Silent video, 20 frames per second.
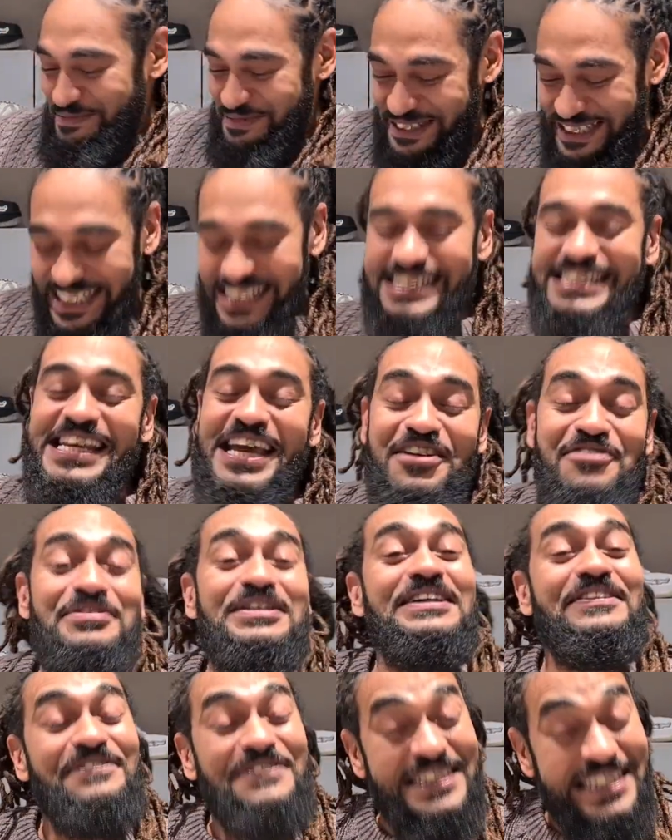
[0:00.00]
Let's get rid
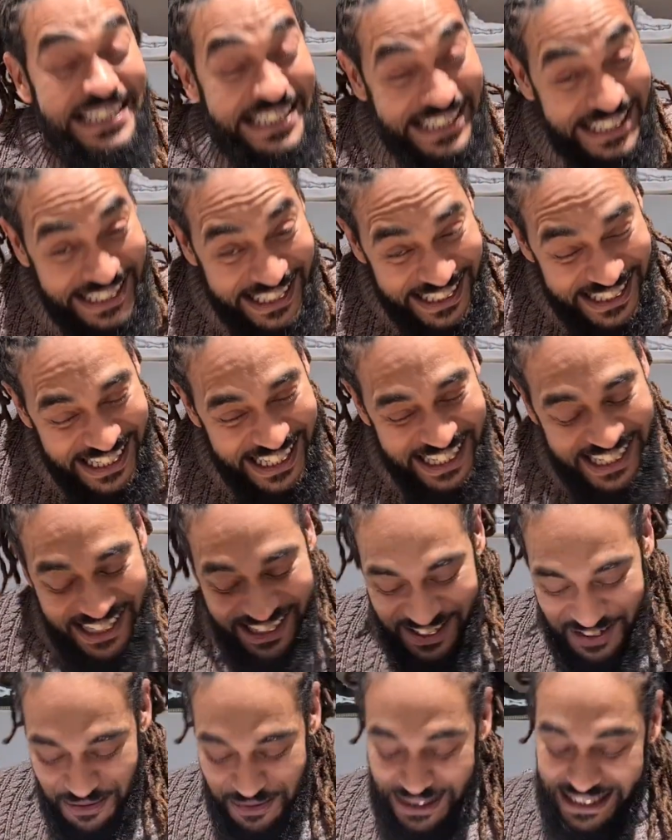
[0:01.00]
of this
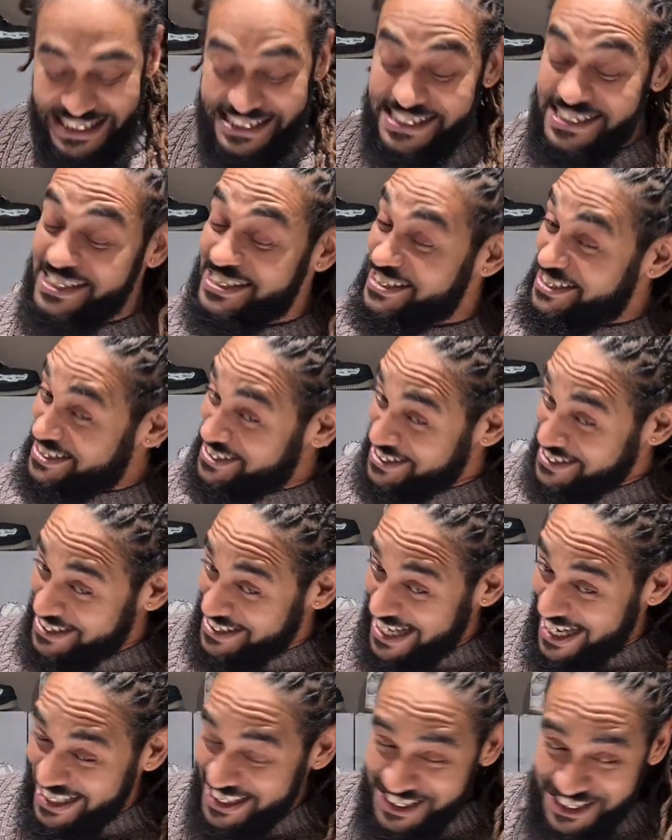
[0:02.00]
with a signature
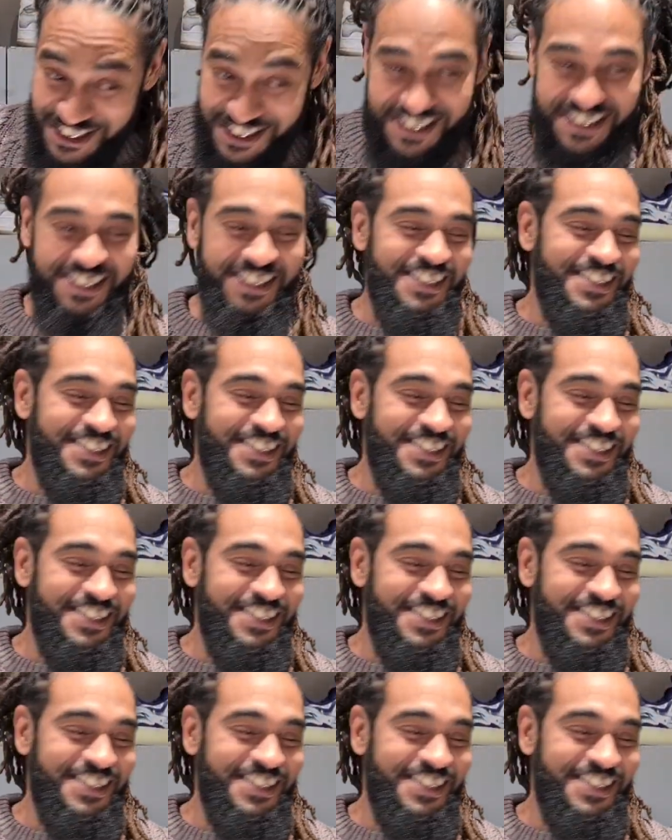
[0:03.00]
dash.